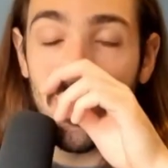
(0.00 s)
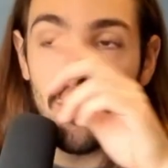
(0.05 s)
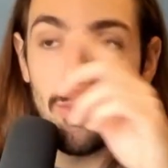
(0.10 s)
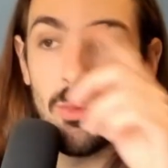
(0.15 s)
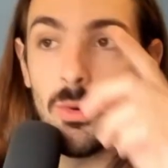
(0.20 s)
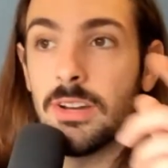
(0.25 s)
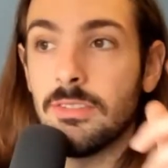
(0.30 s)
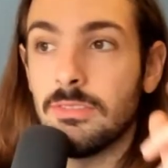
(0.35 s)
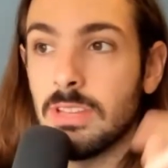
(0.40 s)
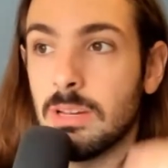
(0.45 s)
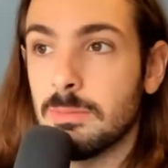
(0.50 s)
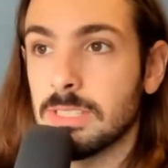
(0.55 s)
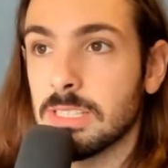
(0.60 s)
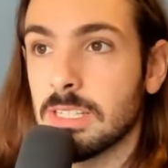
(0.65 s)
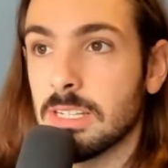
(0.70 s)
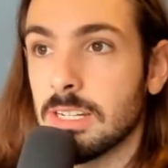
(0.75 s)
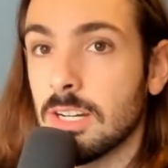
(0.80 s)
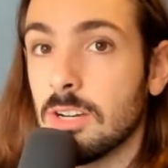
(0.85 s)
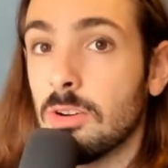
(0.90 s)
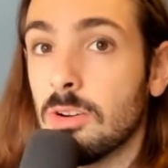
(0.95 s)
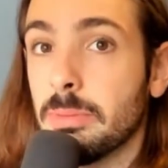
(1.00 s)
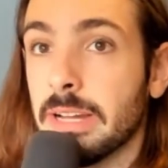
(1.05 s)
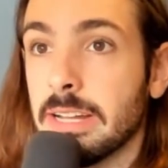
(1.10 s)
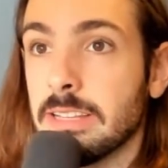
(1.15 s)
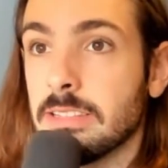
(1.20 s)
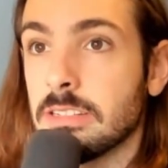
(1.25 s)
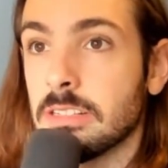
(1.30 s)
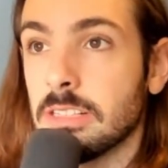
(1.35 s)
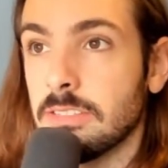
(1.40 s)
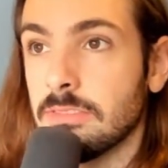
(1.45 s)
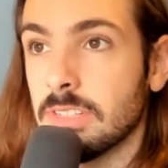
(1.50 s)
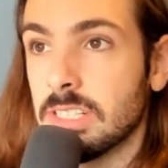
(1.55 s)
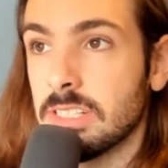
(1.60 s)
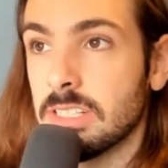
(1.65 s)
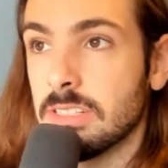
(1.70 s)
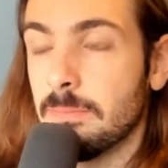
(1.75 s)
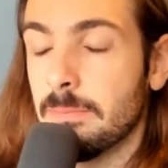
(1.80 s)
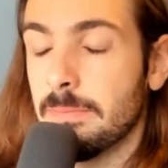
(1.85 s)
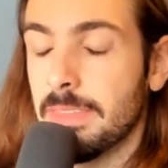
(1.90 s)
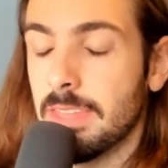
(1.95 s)
One of them is going to go up against Cleveland.
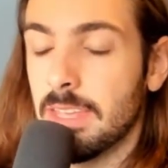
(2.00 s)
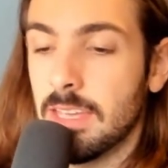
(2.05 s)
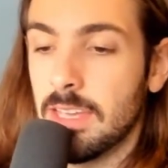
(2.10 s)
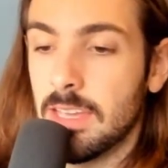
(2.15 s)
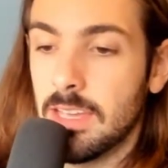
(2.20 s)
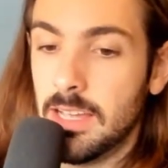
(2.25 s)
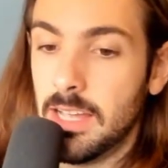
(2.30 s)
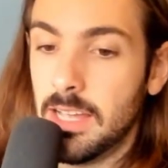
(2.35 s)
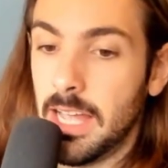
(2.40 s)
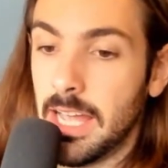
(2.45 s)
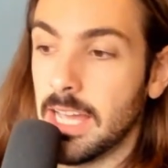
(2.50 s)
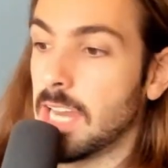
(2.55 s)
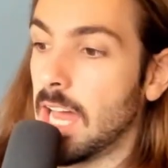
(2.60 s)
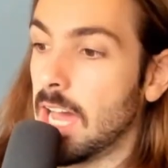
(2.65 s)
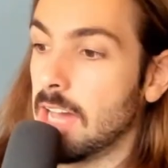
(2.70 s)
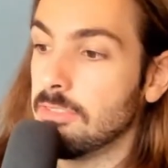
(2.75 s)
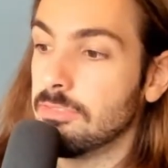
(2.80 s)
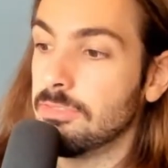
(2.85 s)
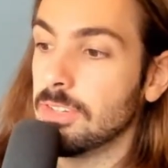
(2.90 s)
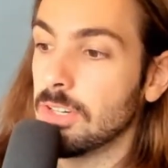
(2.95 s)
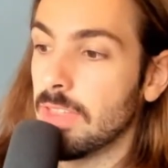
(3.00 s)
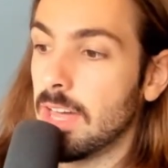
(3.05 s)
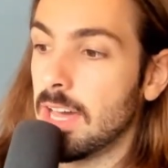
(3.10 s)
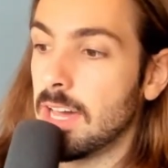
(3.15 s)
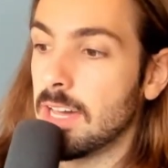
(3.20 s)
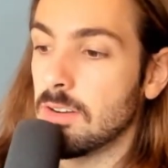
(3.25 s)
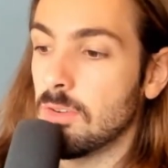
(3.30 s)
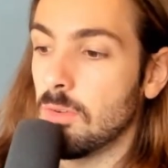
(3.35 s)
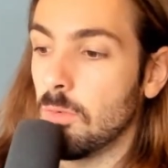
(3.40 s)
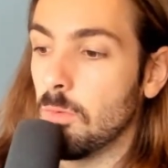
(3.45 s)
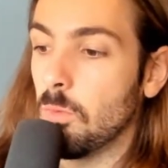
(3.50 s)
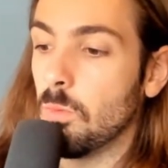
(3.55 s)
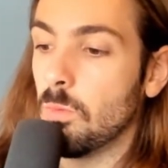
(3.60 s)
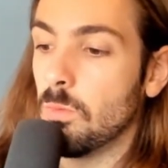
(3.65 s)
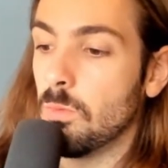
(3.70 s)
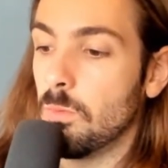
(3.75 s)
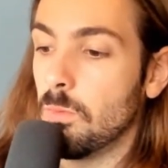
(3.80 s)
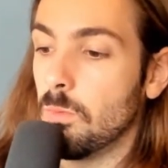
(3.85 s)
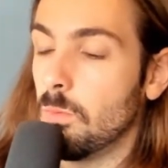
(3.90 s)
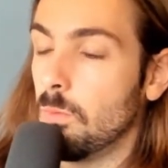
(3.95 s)
And I feel that
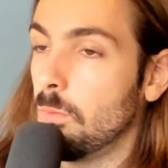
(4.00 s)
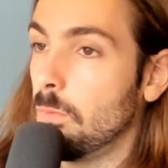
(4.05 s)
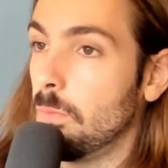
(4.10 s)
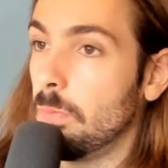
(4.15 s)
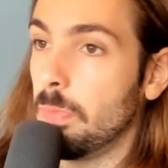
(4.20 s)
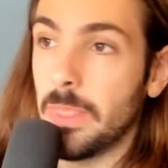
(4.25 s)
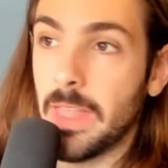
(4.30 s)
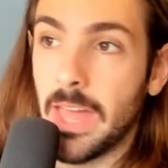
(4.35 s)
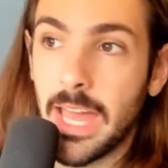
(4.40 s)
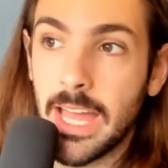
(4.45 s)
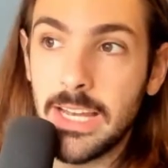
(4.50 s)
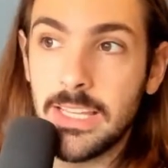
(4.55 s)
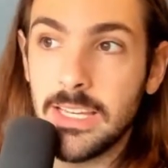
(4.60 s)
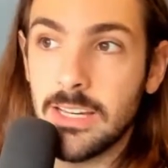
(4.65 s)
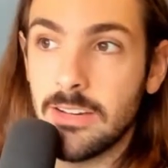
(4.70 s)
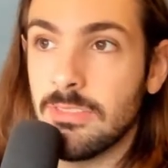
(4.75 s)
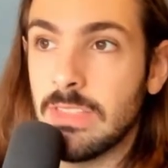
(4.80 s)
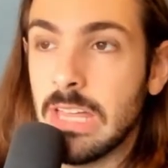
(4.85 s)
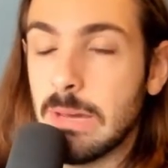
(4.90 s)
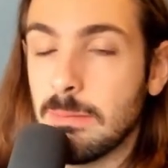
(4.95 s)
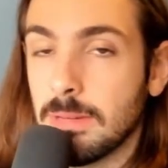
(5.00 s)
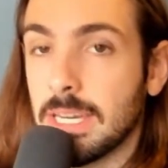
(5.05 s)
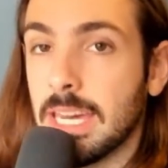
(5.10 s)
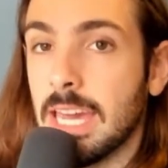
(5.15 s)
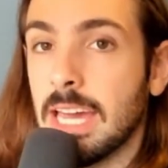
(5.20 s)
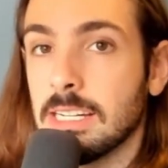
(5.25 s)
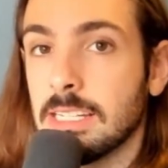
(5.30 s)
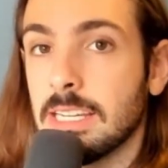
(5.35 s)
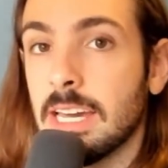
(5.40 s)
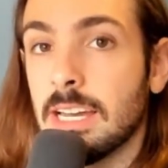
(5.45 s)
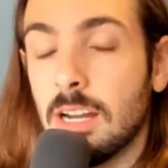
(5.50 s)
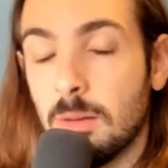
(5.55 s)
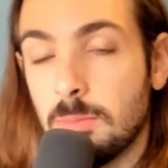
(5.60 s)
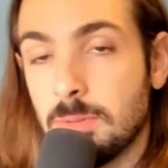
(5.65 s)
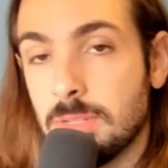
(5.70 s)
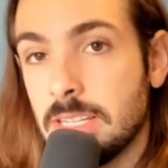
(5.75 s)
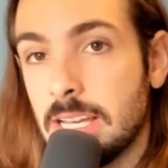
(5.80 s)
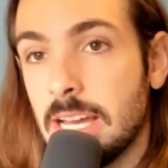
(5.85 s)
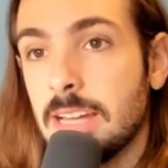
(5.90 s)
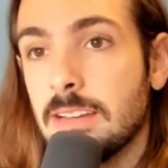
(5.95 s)
any of them can get
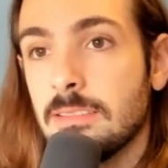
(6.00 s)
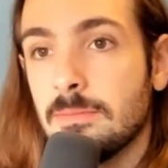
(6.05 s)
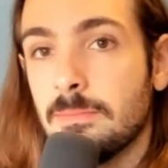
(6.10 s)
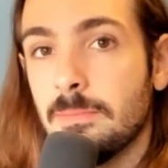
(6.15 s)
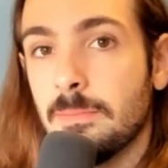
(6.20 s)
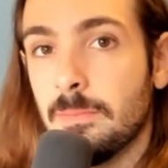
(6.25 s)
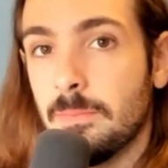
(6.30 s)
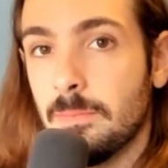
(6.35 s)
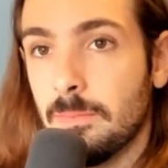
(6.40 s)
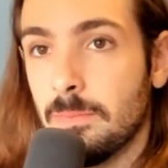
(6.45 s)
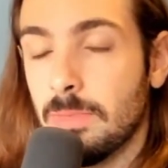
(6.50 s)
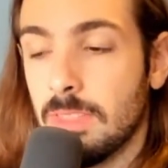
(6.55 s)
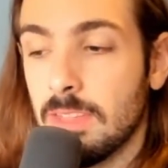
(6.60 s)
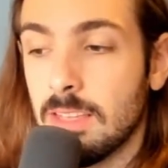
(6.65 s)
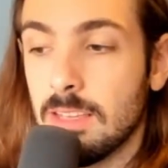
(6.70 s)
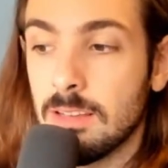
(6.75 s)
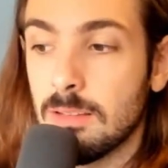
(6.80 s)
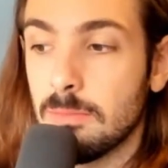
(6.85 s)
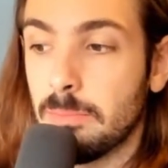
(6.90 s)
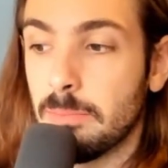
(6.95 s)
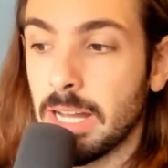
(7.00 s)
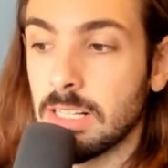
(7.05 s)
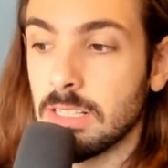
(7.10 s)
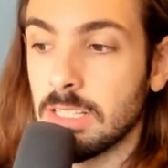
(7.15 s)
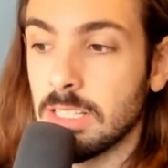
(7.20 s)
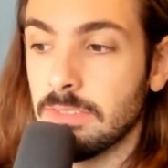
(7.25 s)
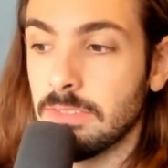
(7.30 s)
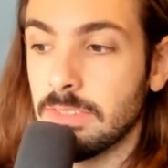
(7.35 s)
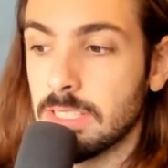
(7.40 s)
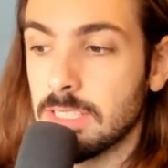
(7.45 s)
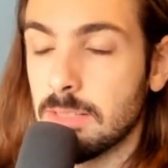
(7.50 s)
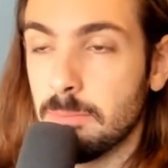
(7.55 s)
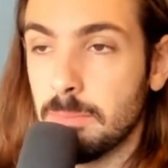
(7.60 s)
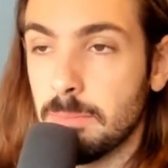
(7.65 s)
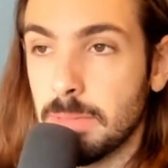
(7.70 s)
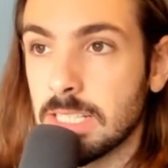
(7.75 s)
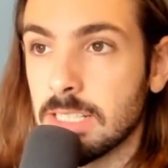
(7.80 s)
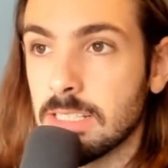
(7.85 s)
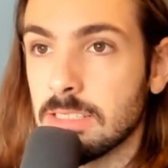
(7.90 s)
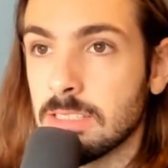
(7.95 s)
upset by Cleveland
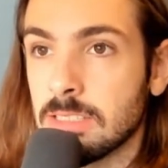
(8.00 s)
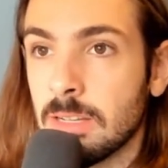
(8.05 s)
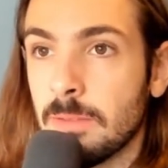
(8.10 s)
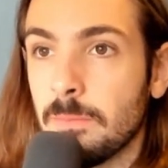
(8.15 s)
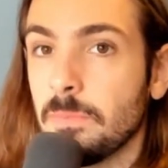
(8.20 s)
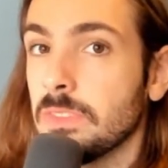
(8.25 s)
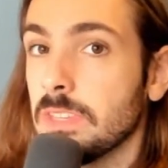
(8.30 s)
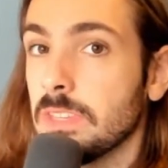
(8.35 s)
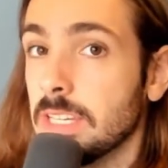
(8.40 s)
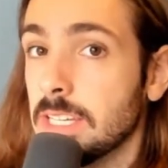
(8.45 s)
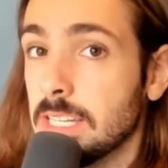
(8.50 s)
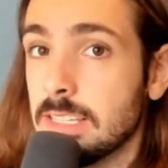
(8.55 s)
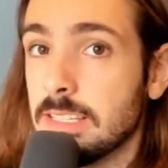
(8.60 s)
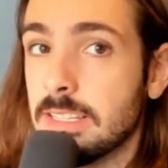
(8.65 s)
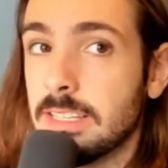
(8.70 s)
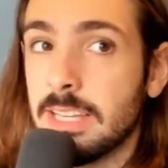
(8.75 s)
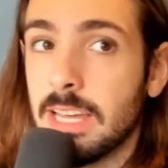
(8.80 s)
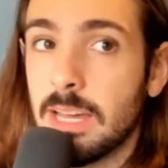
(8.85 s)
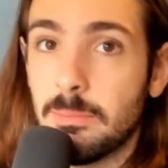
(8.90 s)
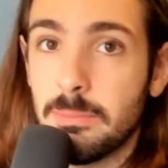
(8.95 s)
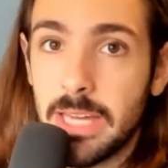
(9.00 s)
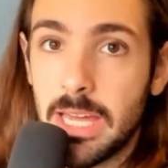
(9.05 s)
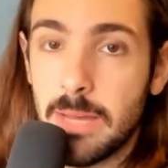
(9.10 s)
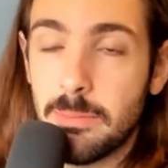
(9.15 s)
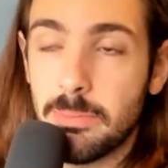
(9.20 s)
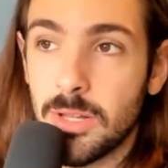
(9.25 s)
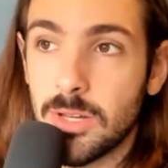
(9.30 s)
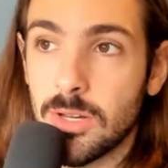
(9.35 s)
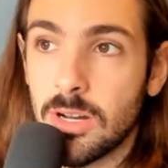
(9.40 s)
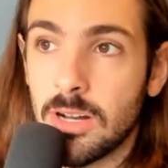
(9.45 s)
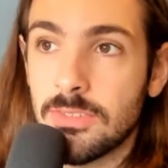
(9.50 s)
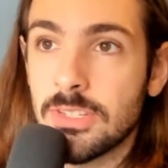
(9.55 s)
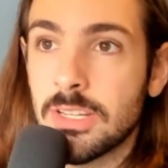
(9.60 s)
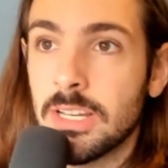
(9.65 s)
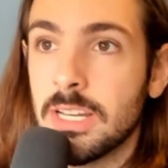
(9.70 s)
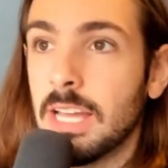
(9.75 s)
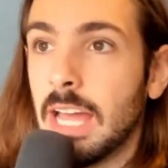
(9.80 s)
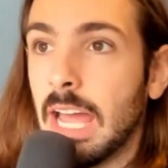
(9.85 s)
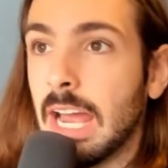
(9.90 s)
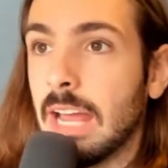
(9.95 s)
because it is the NBA playoffs,
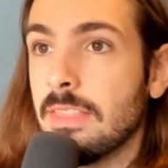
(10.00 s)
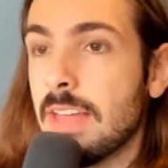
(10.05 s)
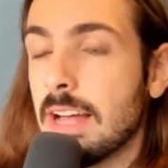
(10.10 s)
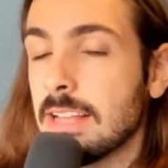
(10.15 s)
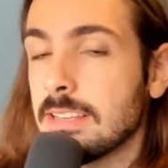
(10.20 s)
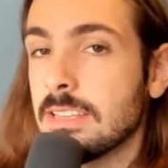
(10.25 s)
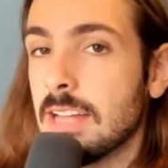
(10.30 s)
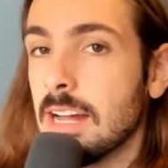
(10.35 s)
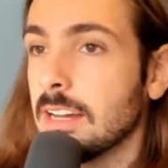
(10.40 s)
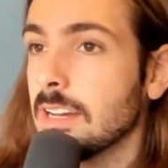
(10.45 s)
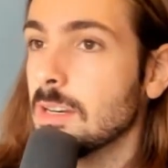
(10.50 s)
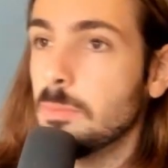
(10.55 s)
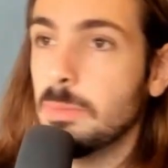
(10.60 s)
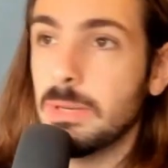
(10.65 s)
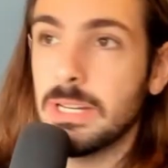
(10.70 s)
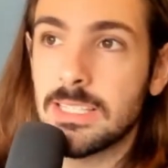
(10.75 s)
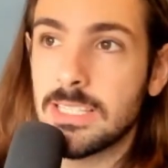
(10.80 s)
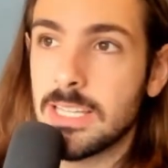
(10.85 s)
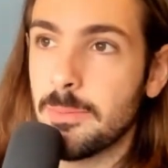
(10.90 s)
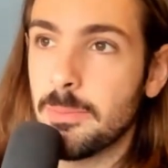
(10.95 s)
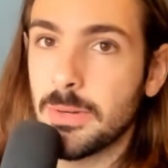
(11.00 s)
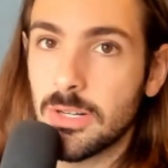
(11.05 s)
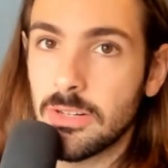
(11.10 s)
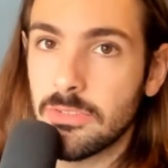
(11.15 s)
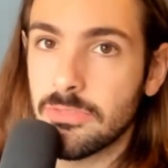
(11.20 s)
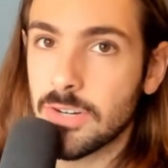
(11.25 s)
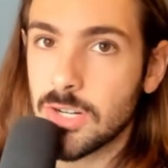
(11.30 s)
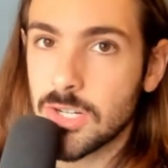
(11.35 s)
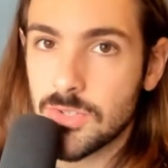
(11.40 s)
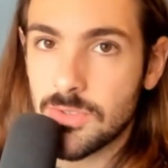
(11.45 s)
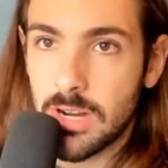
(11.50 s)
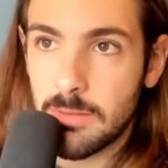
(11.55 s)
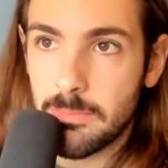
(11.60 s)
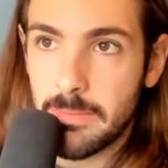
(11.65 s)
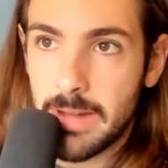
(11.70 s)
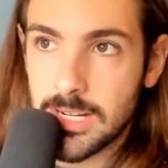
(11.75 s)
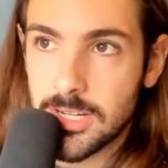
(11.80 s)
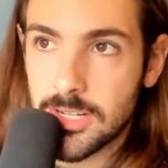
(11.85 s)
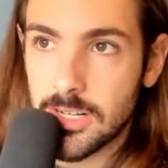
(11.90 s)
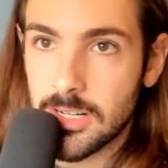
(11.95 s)
and that's not going to be a typical first-round
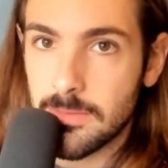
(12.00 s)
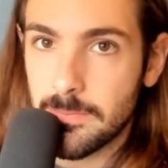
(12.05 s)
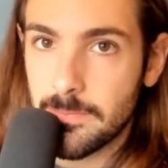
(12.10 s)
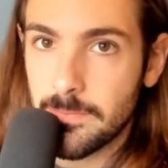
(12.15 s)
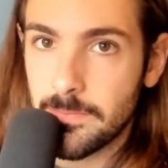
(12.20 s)
matchup.